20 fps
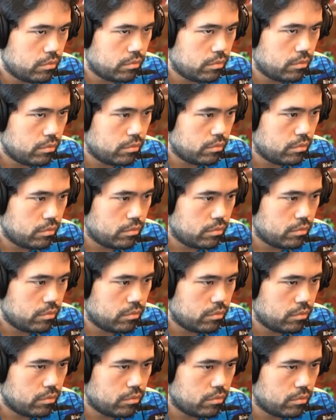
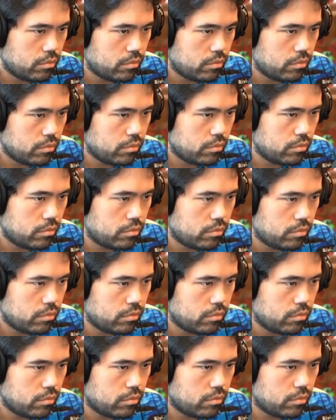
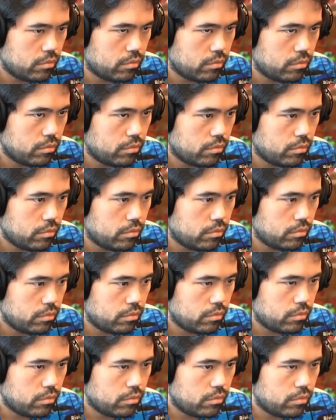
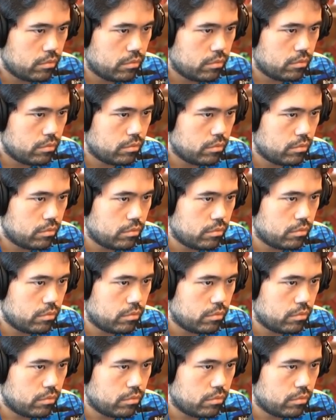Nobody speaks.